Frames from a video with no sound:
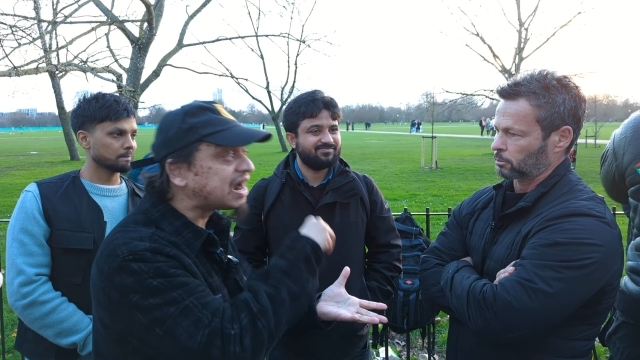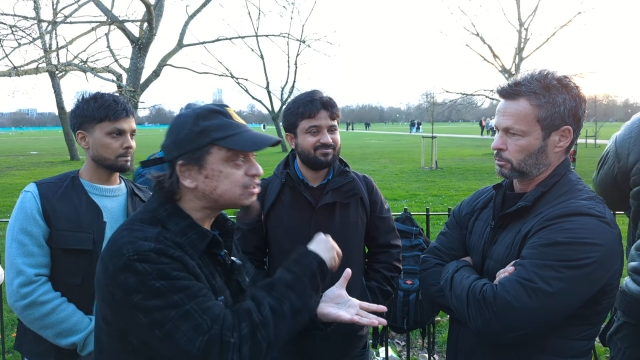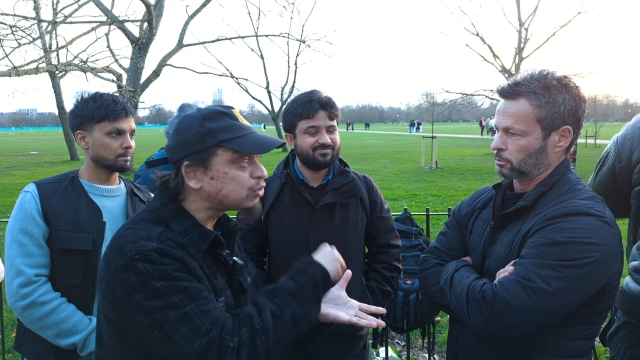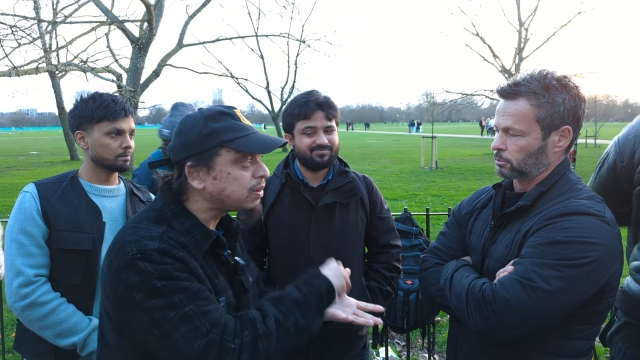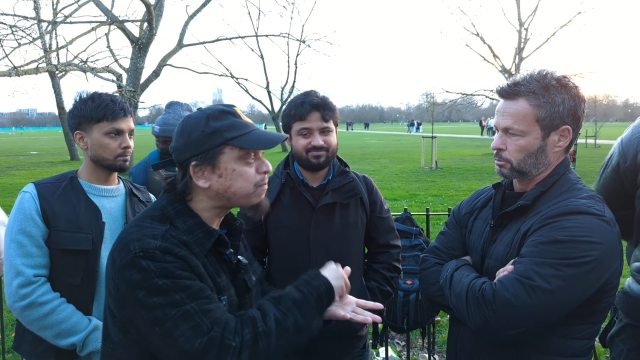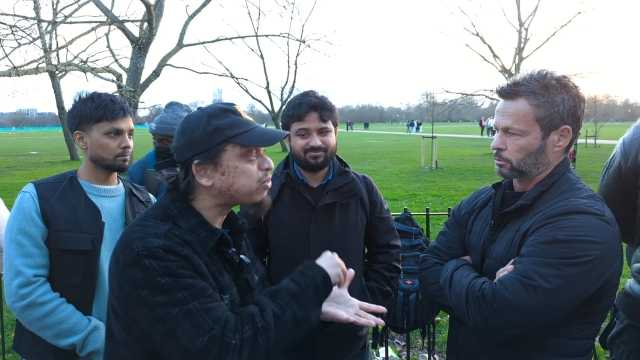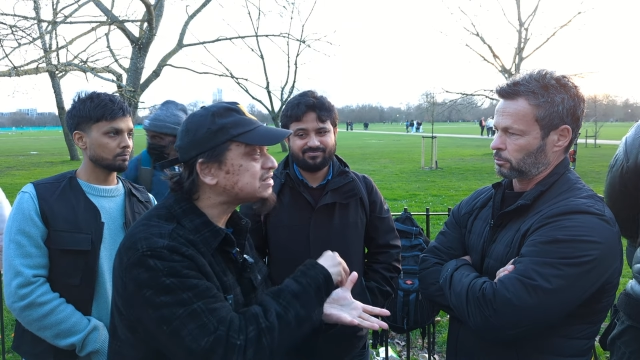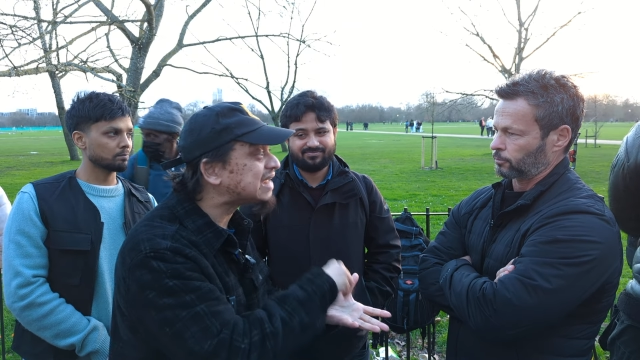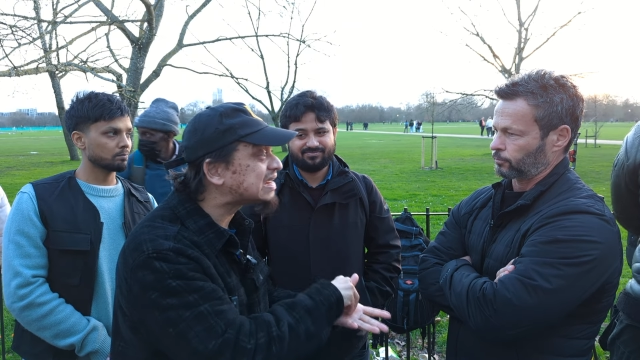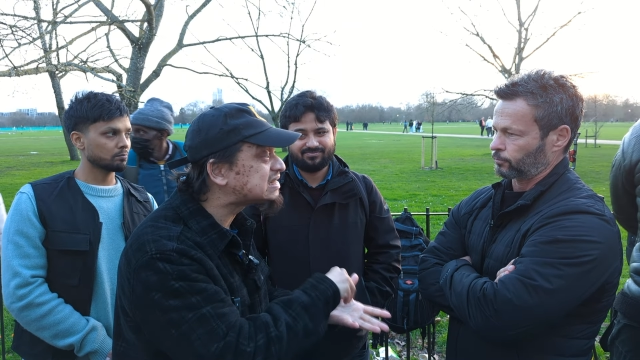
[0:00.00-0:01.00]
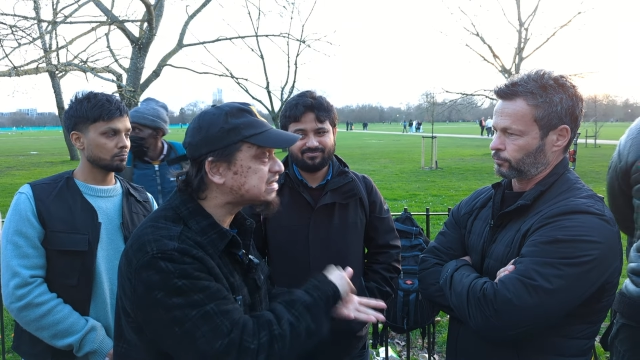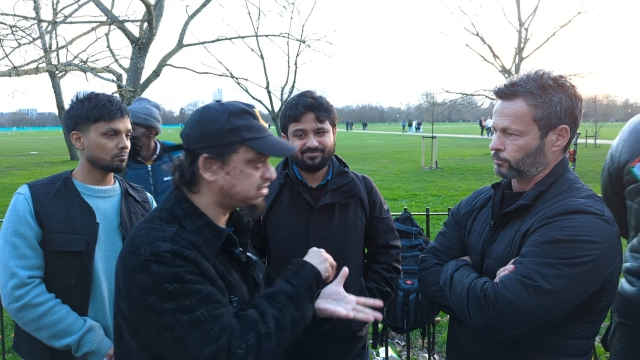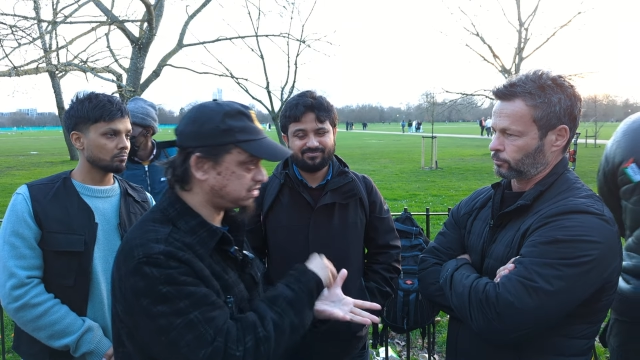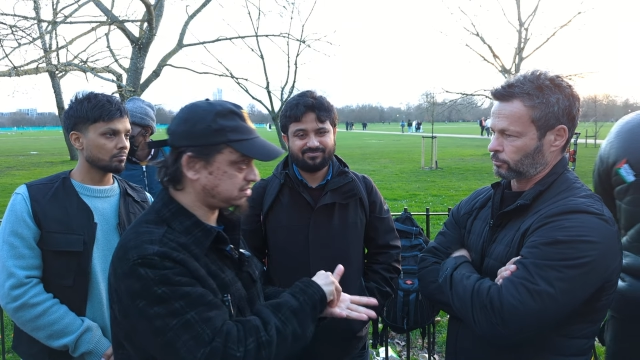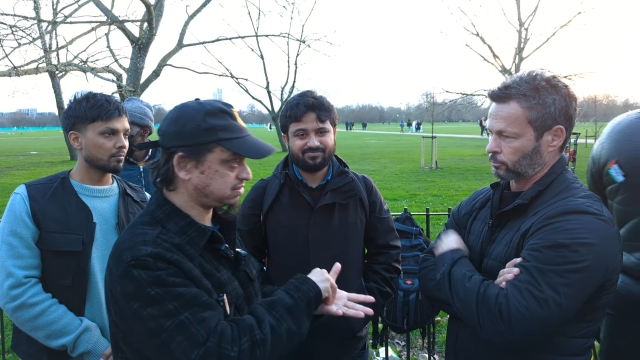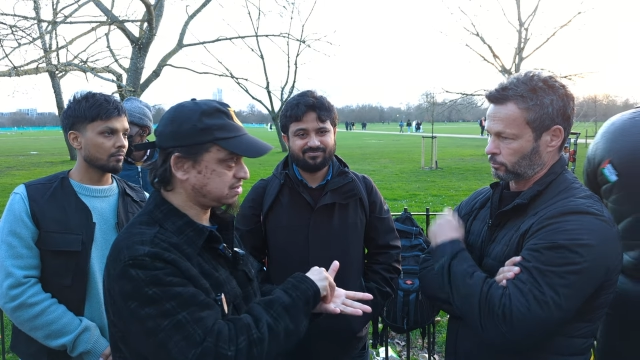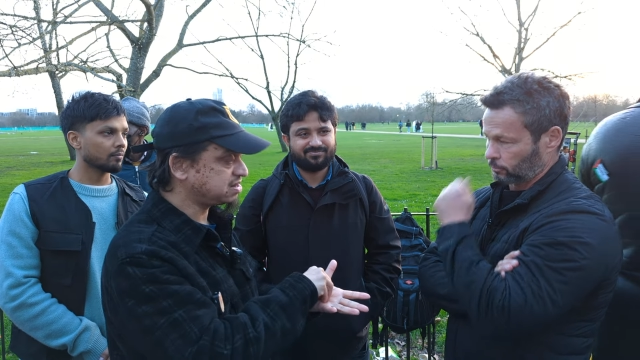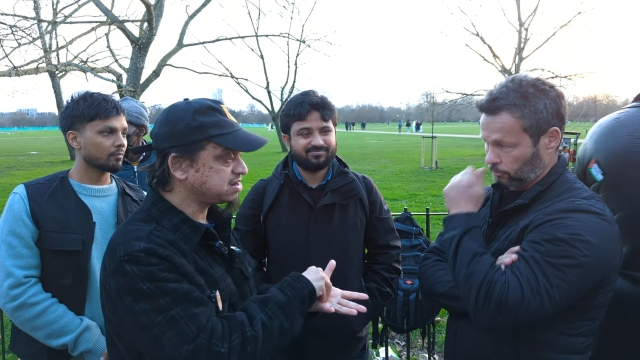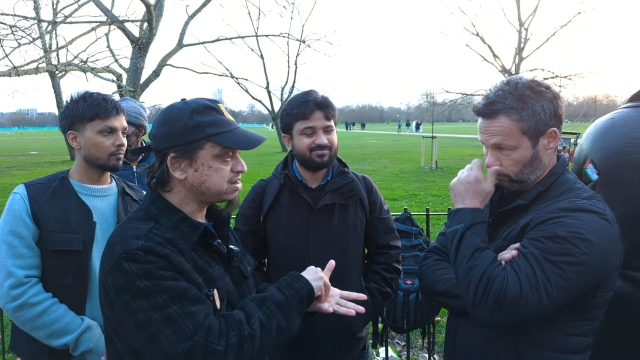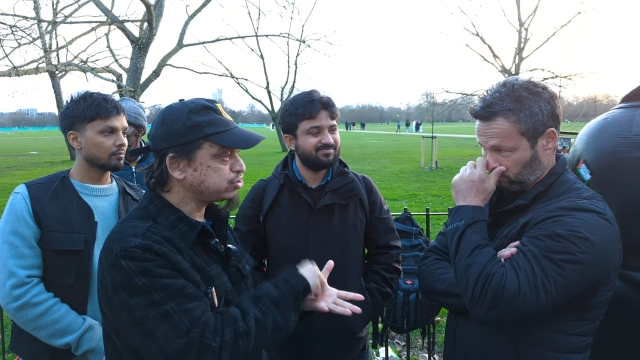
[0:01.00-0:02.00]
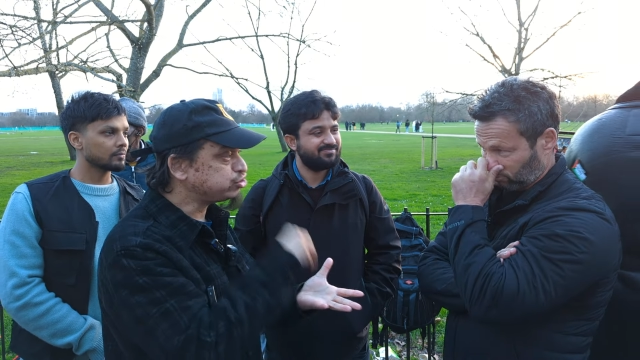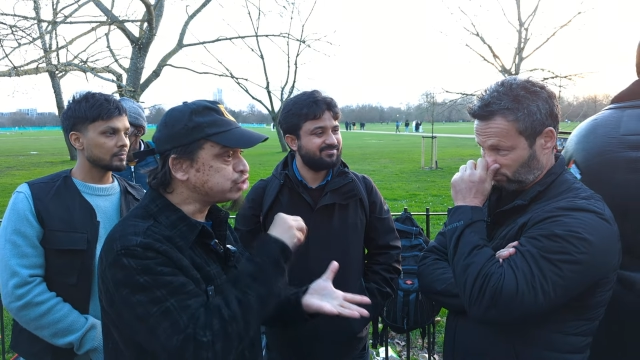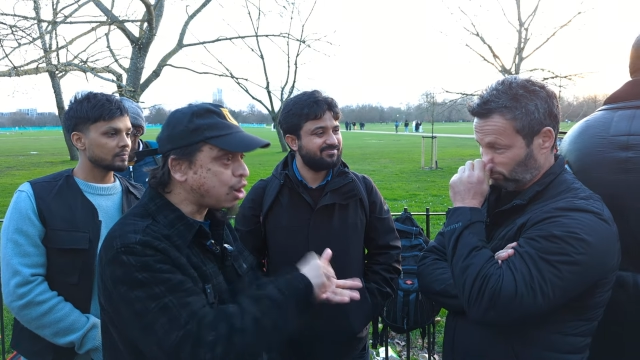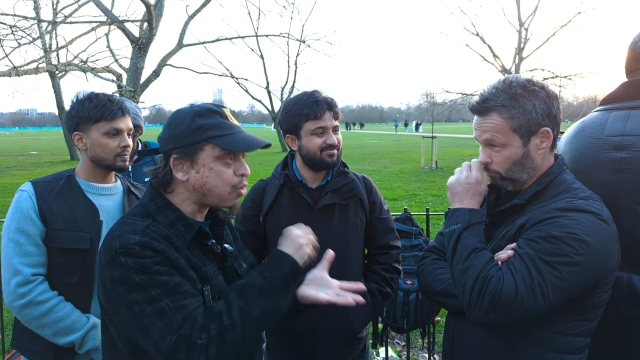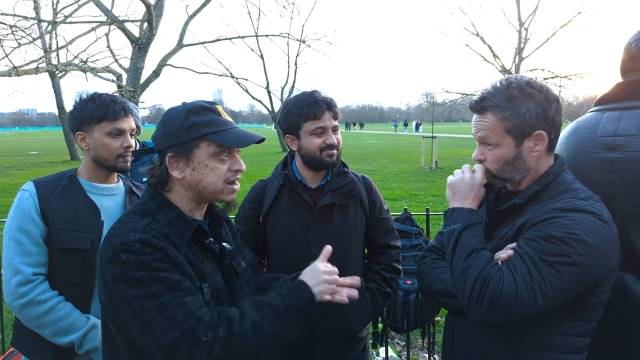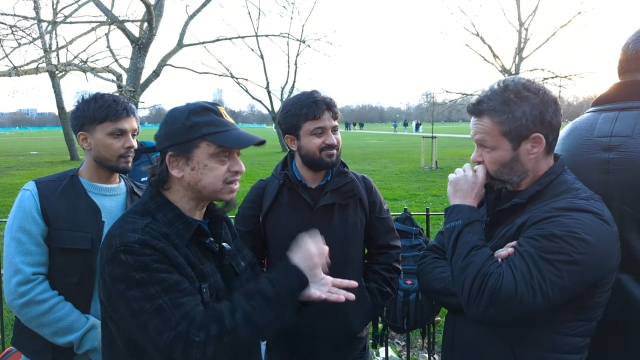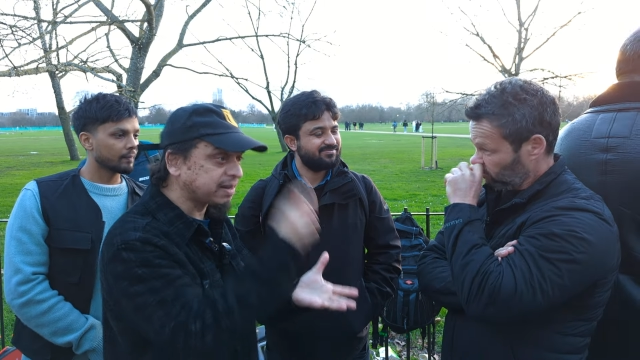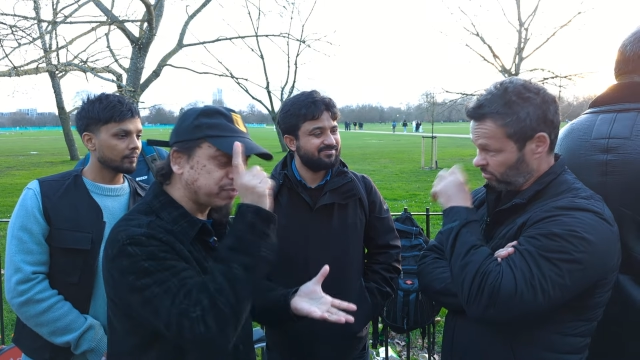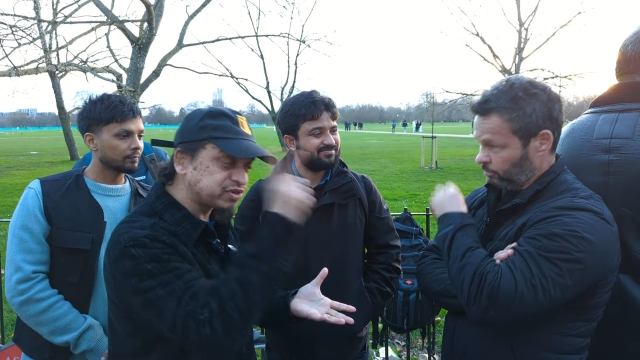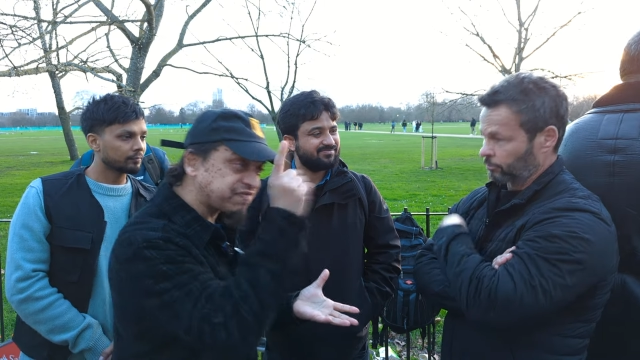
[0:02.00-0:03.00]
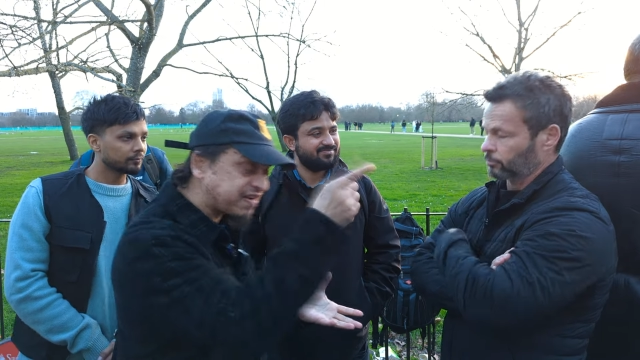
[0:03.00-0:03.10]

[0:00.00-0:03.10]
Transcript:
Speaker 1: right will be protected no one can put a